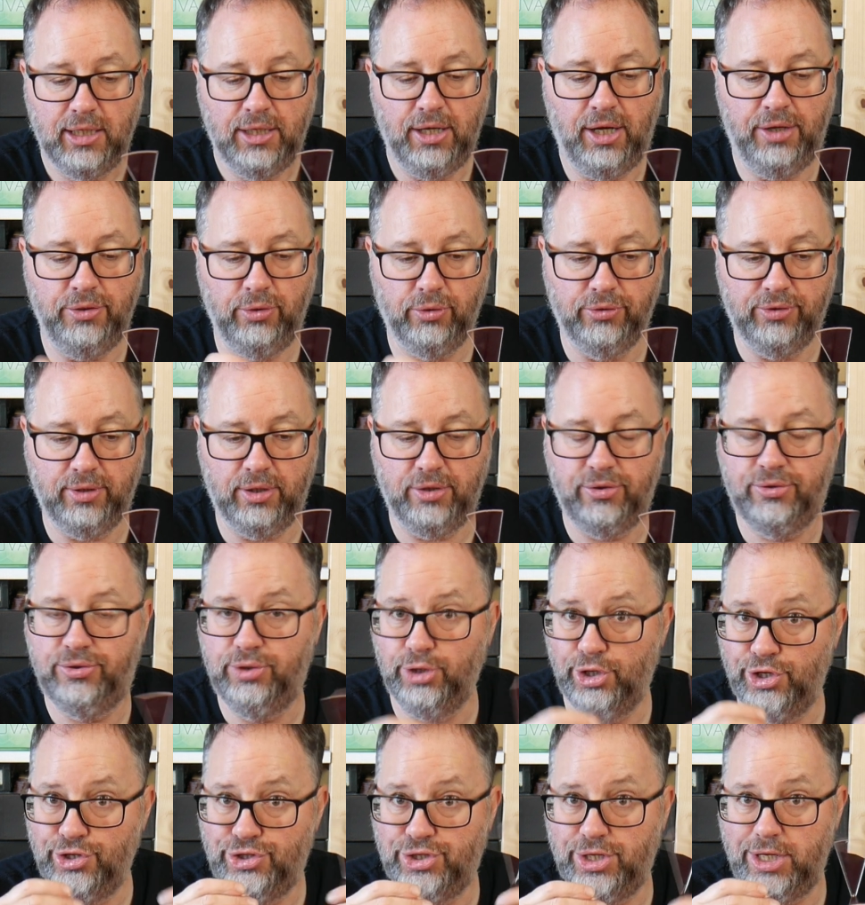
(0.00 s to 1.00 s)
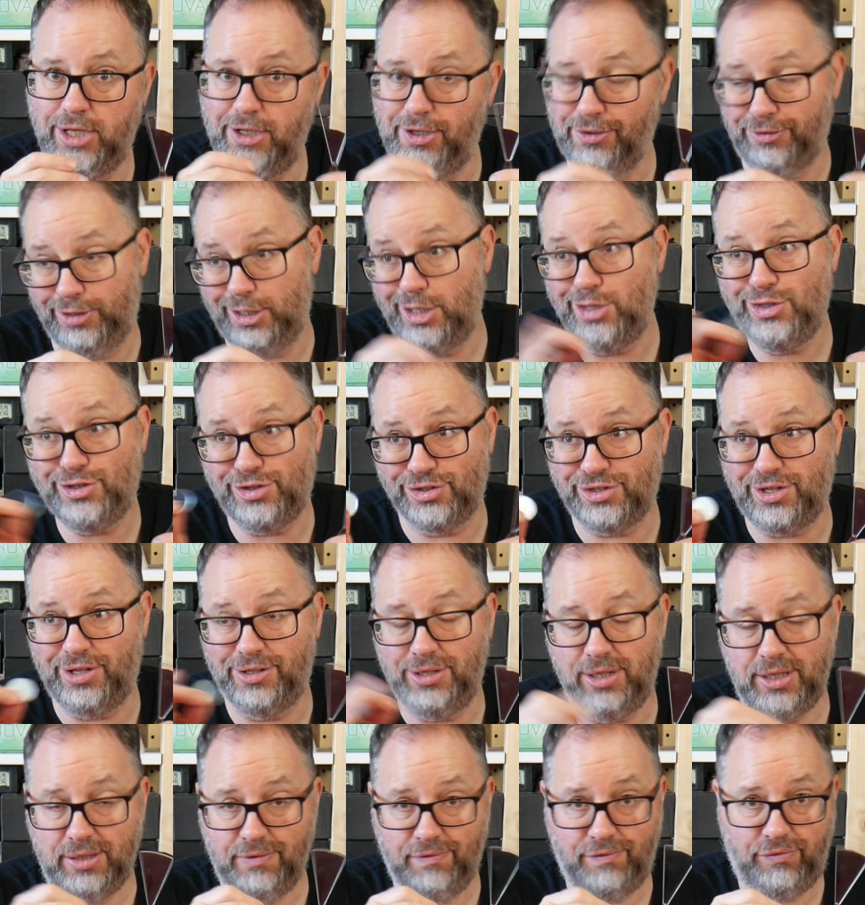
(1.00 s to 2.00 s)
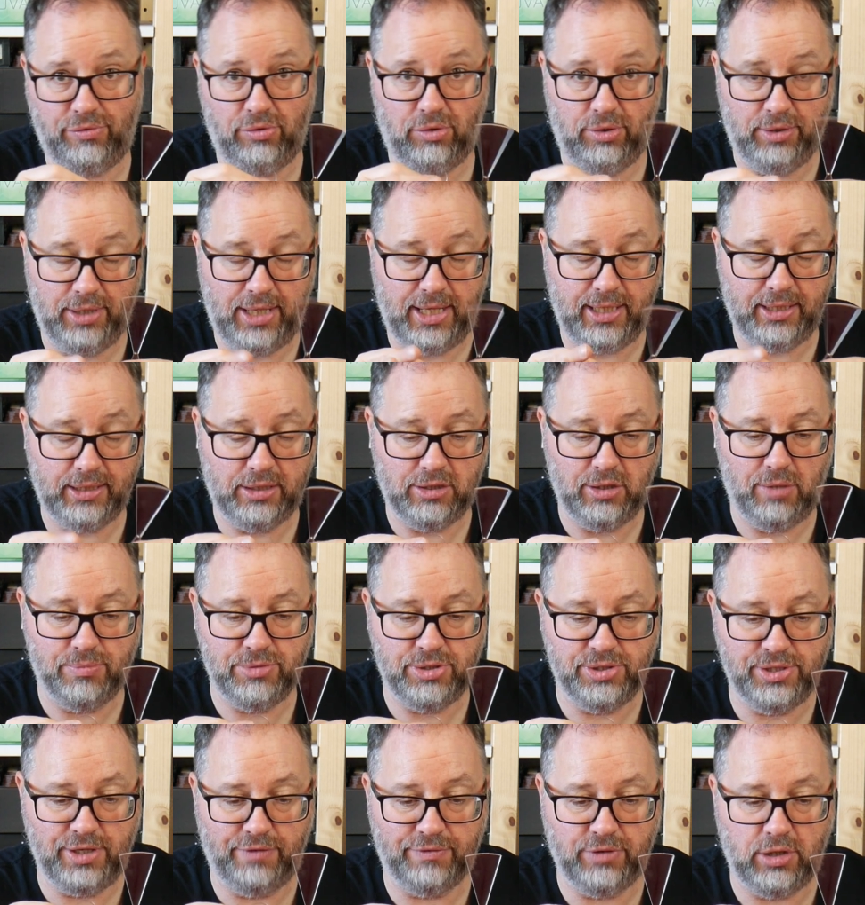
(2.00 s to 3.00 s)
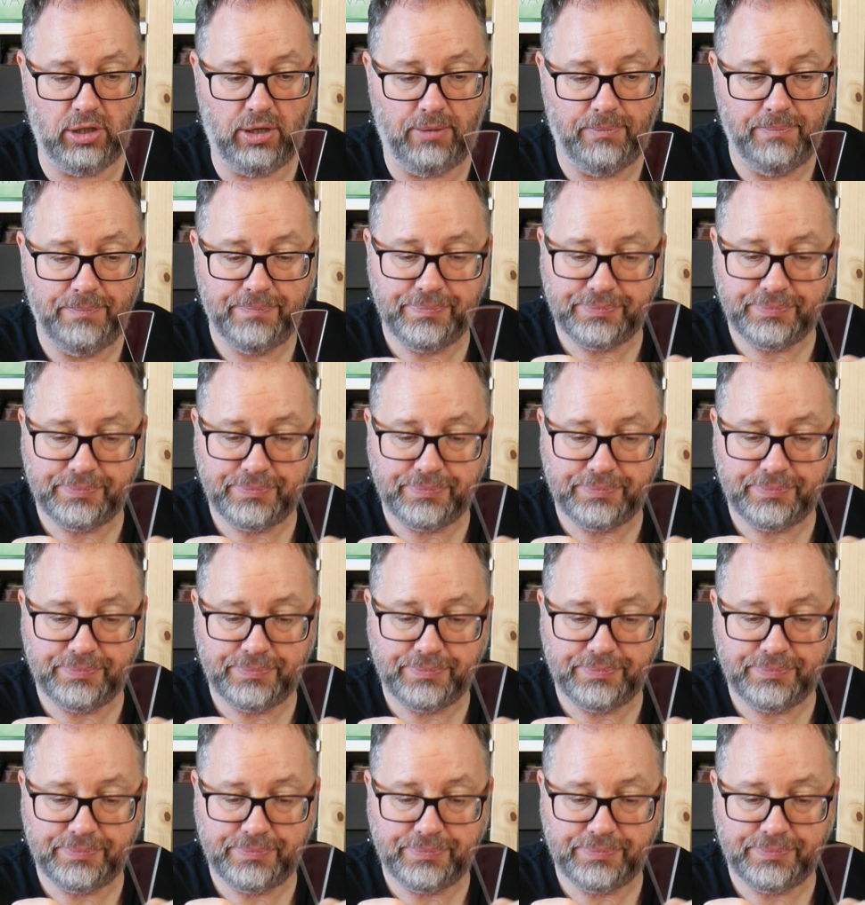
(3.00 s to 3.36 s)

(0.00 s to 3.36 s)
another 13 of these because I need them for all the helicopters I've got.